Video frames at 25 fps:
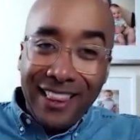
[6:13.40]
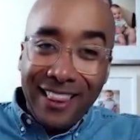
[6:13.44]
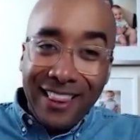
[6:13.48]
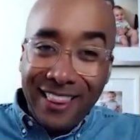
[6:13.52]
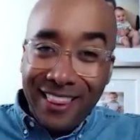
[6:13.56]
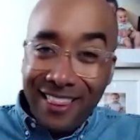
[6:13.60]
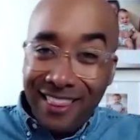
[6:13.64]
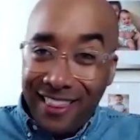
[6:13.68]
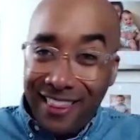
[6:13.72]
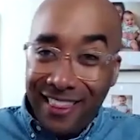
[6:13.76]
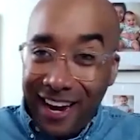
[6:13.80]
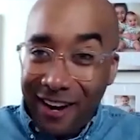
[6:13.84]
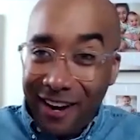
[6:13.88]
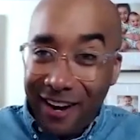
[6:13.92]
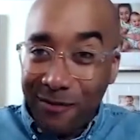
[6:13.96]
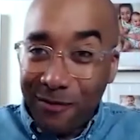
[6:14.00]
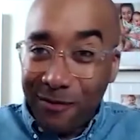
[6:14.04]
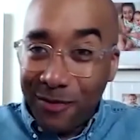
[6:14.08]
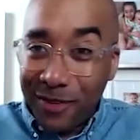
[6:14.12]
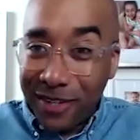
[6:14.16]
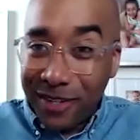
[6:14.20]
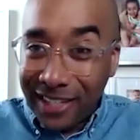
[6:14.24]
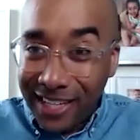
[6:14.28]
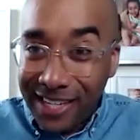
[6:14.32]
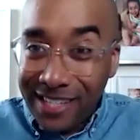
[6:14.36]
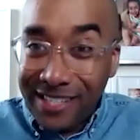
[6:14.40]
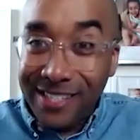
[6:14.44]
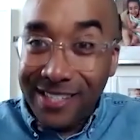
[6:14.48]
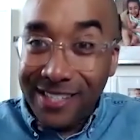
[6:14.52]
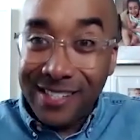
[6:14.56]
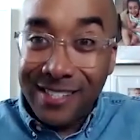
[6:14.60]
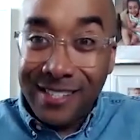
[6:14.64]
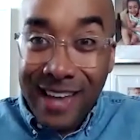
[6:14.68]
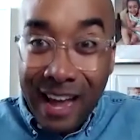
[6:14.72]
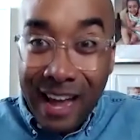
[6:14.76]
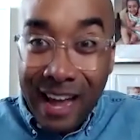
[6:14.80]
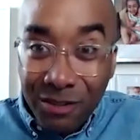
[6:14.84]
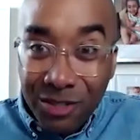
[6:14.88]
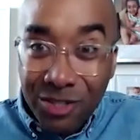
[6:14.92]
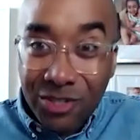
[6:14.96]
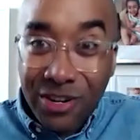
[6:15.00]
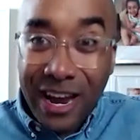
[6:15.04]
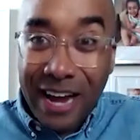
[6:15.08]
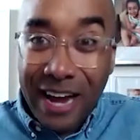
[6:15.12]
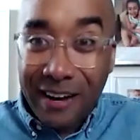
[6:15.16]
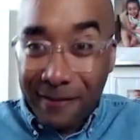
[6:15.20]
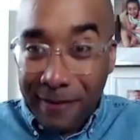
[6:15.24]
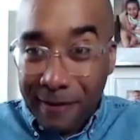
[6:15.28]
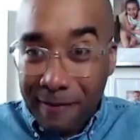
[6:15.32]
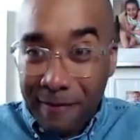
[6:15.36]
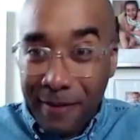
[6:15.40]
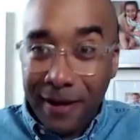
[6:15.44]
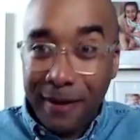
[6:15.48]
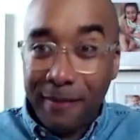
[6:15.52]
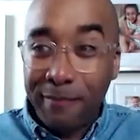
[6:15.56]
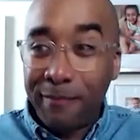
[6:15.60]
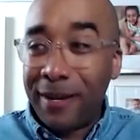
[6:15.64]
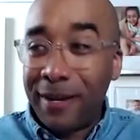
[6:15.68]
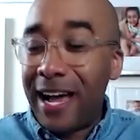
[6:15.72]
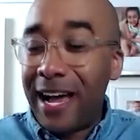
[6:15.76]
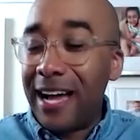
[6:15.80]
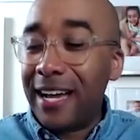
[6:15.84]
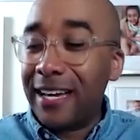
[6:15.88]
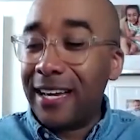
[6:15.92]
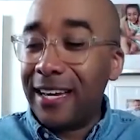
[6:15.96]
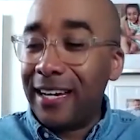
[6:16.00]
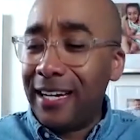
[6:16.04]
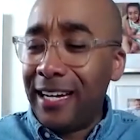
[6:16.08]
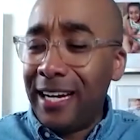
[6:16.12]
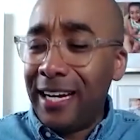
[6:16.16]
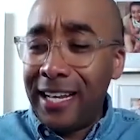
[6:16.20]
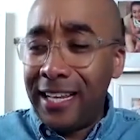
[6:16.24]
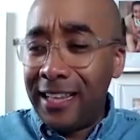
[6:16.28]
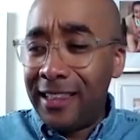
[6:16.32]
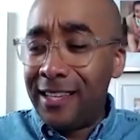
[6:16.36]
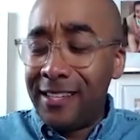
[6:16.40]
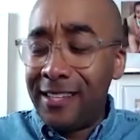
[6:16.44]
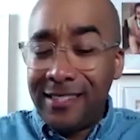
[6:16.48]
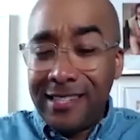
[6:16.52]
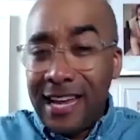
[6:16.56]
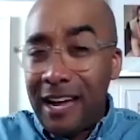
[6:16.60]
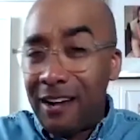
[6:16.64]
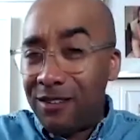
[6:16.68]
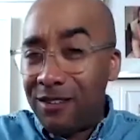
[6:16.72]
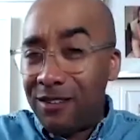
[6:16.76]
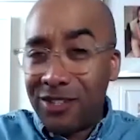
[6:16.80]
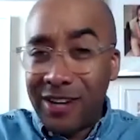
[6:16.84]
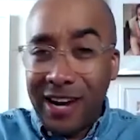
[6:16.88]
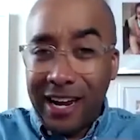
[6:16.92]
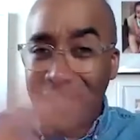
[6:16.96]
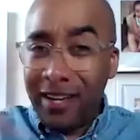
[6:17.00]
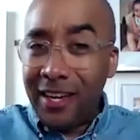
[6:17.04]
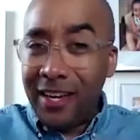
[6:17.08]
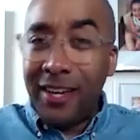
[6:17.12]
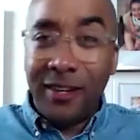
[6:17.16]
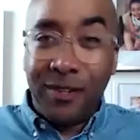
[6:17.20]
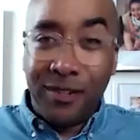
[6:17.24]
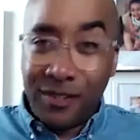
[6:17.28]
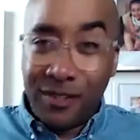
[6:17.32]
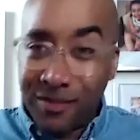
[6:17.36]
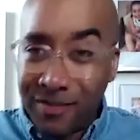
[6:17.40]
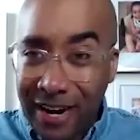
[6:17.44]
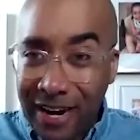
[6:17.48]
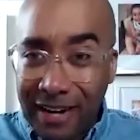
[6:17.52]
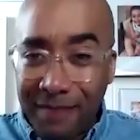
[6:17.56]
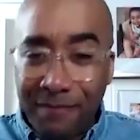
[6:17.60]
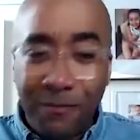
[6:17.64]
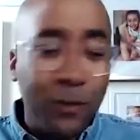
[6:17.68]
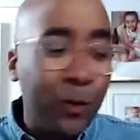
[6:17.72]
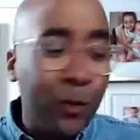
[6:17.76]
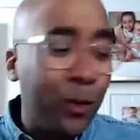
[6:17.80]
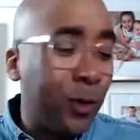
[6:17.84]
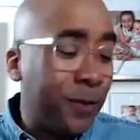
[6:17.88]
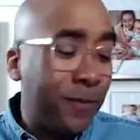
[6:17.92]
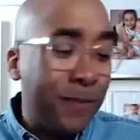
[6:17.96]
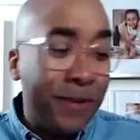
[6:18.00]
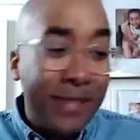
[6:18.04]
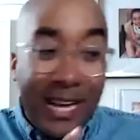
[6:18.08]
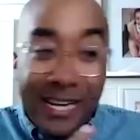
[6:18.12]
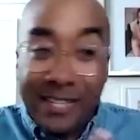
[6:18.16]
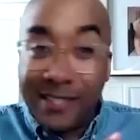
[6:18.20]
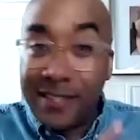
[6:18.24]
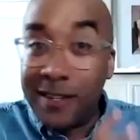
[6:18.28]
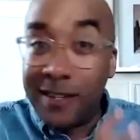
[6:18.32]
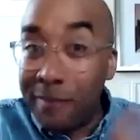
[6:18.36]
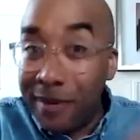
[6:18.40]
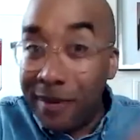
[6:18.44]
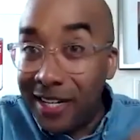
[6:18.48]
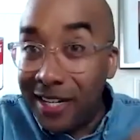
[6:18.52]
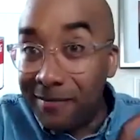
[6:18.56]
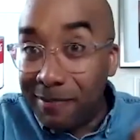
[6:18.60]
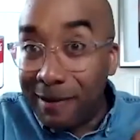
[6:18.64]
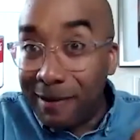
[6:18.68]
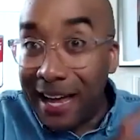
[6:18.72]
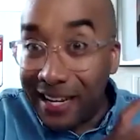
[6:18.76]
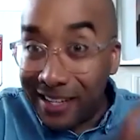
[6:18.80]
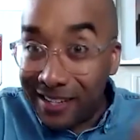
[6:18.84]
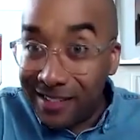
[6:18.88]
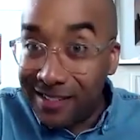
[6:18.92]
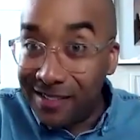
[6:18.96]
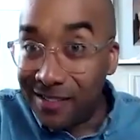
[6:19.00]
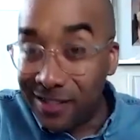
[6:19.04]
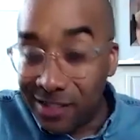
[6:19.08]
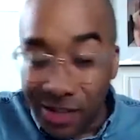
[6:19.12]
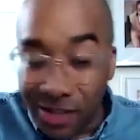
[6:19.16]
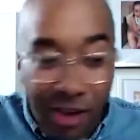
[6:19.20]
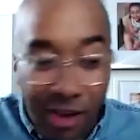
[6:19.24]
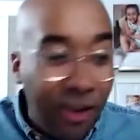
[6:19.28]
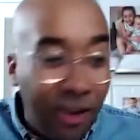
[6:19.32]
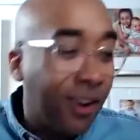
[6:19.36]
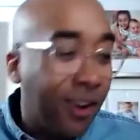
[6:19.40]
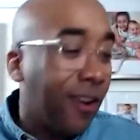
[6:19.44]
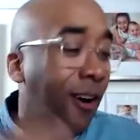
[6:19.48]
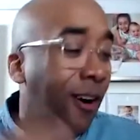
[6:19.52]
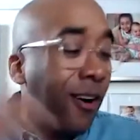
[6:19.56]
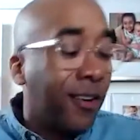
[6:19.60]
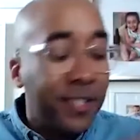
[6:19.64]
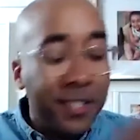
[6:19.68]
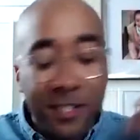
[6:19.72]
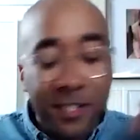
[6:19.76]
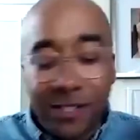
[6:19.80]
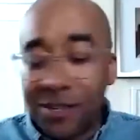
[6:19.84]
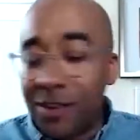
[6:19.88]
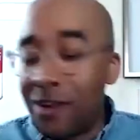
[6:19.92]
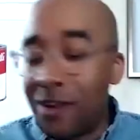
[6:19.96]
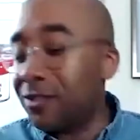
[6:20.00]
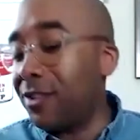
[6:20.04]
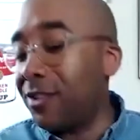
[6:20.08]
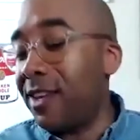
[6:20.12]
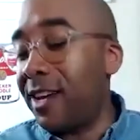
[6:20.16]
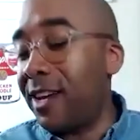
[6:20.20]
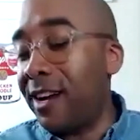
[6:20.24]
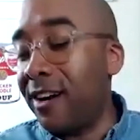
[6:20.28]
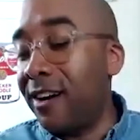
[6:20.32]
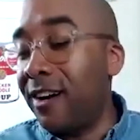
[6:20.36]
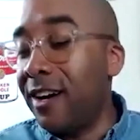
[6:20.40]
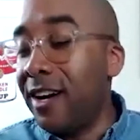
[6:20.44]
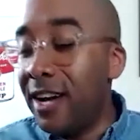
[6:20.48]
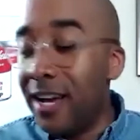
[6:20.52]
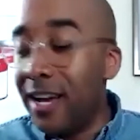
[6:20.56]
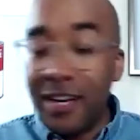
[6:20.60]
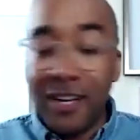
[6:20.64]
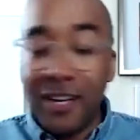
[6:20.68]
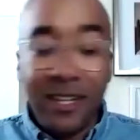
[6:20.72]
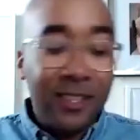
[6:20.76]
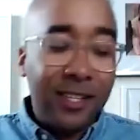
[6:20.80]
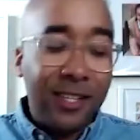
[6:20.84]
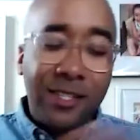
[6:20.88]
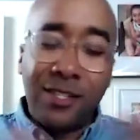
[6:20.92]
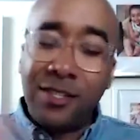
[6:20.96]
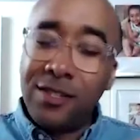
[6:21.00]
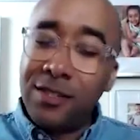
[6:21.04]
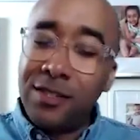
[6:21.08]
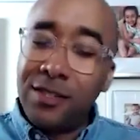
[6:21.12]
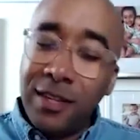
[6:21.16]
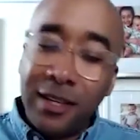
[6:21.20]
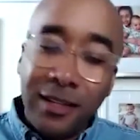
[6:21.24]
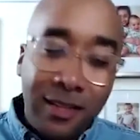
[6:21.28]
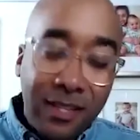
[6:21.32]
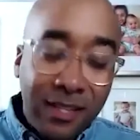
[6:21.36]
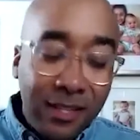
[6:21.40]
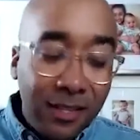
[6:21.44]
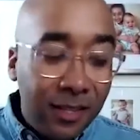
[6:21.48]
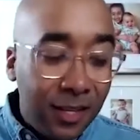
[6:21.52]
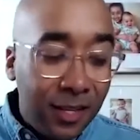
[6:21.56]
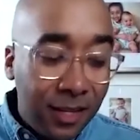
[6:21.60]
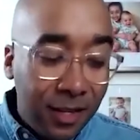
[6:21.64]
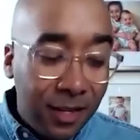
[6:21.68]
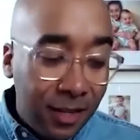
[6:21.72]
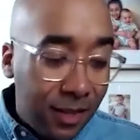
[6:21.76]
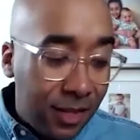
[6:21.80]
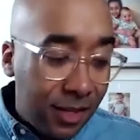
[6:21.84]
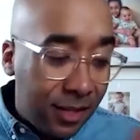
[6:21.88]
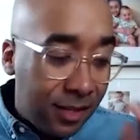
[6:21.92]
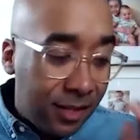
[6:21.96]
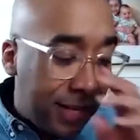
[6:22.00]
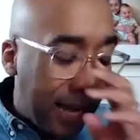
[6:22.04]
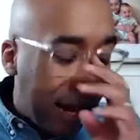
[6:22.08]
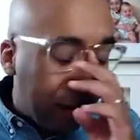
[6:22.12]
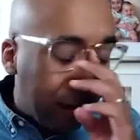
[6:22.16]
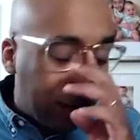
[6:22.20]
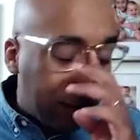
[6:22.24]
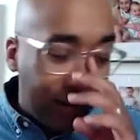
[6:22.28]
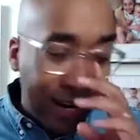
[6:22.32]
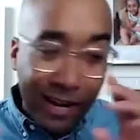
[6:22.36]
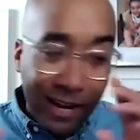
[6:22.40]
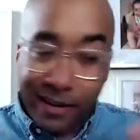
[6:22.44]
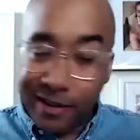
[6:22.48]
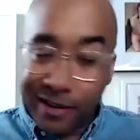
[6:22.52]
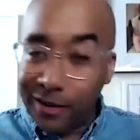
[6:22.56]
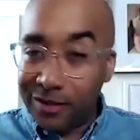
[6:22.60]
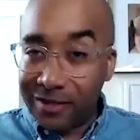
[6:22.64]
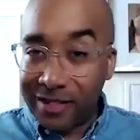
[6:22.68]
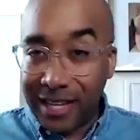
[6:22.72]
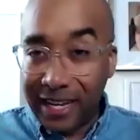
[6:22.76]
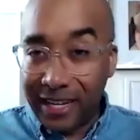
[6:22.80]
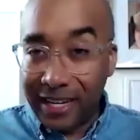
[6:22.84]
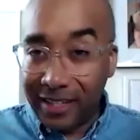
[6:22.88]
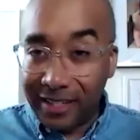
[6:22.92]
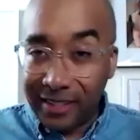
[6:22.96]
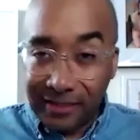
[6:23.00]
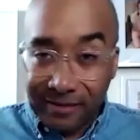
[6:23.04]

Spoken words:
they released the soundtrack for Men in Black, and the soundtrack kills. Right, Will Smith has the Men in Black song, all of the songs on there. The soundtrack goes like